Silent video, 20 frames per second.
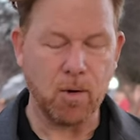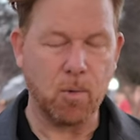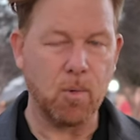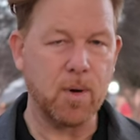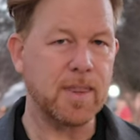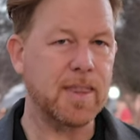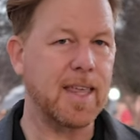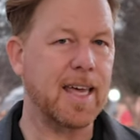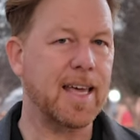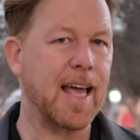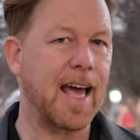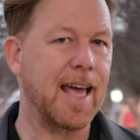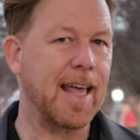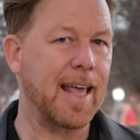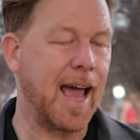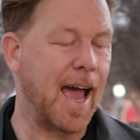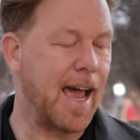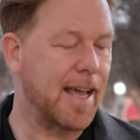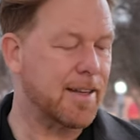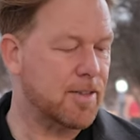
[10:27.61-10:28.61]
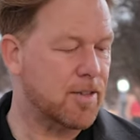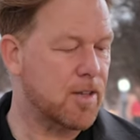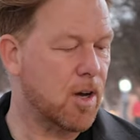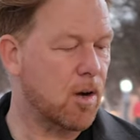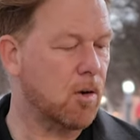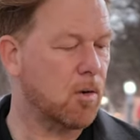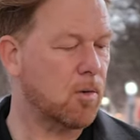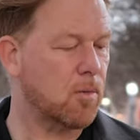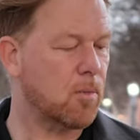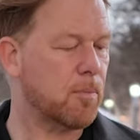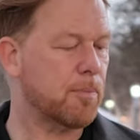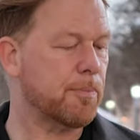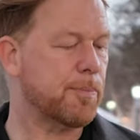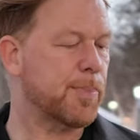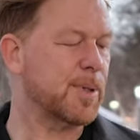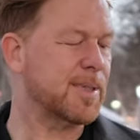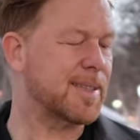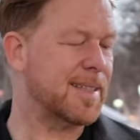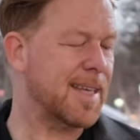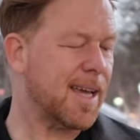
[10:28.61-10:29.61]
the one thing I don't
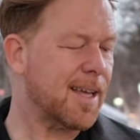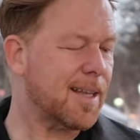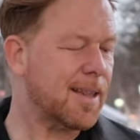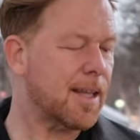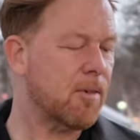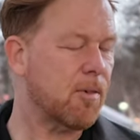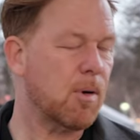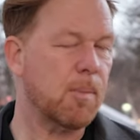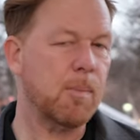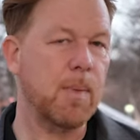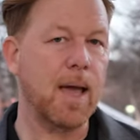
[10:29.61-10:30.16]
particularly